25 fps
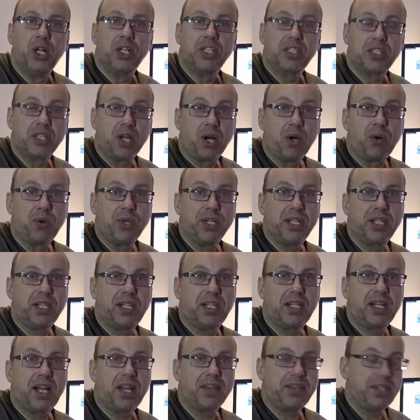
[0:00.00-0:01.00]
So
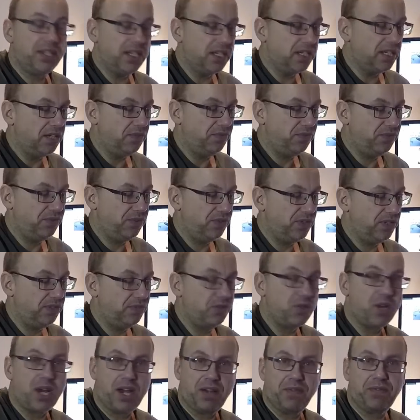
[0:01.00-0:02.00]
I think
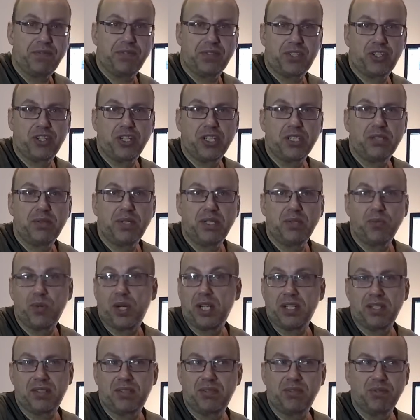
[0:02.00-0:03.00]
if you have children
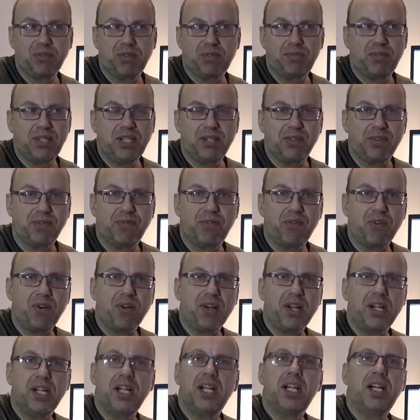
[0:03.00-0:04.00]
1, 2, 3 or
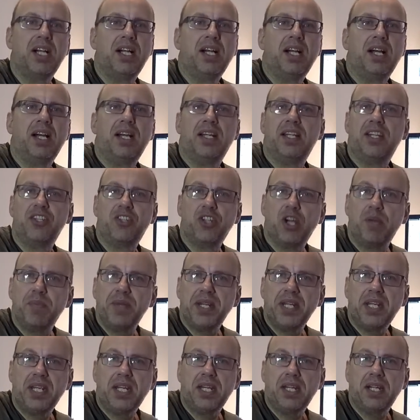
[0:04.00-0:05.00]
4 in
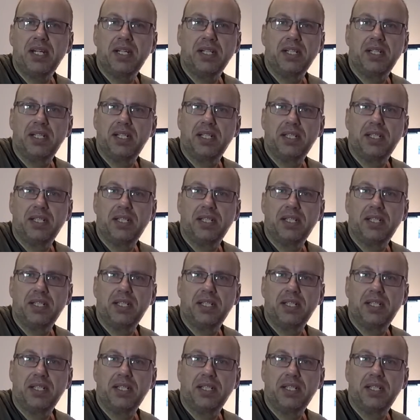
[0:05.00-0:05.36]
Germany,